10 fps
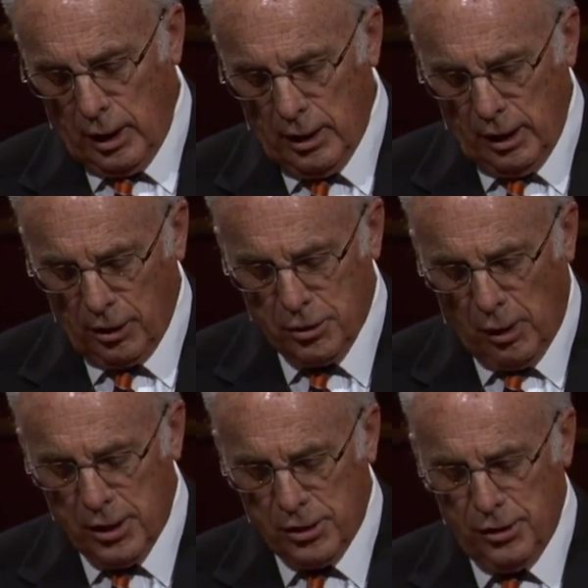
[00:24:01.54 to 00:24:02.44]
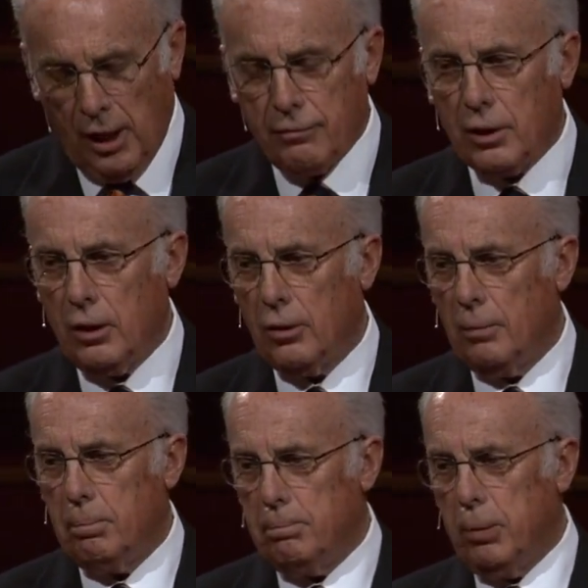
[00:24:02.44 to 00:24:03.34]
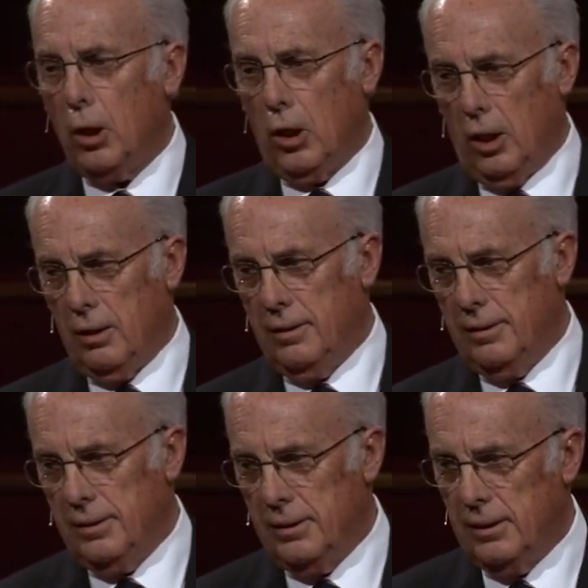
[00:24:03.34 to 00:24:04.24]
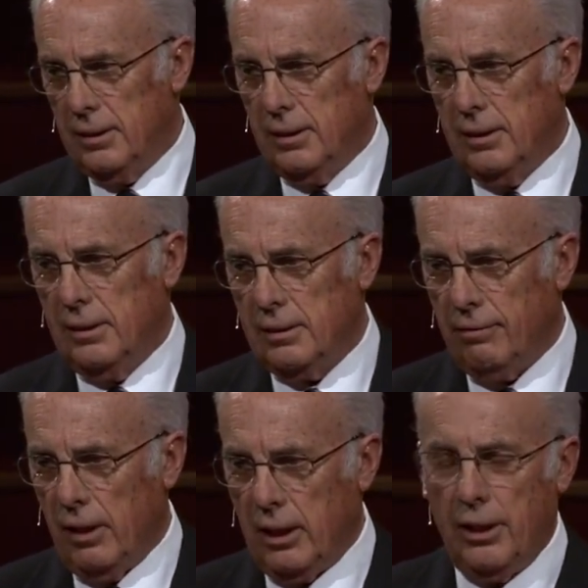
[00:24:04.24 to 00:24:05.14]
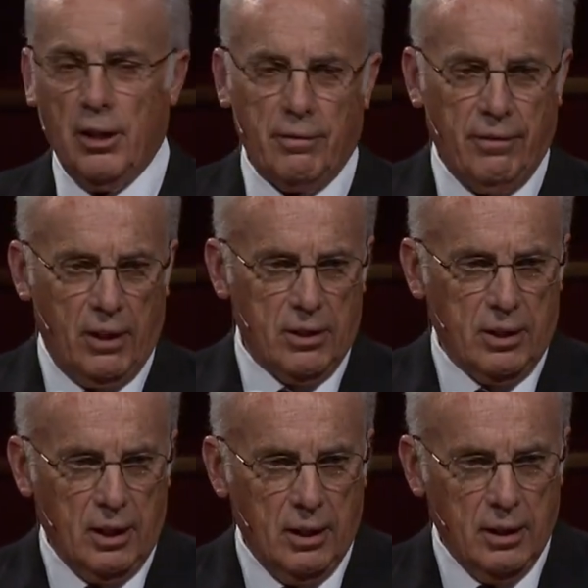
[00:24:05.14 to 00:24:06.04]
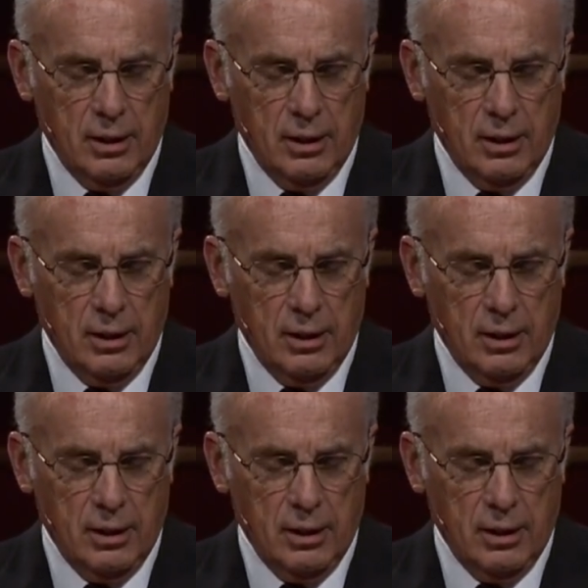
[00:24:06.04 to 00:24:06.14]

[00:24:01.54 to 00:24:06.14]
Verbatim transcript: to get an illustration, you have to go to Paul to find another Pharisee.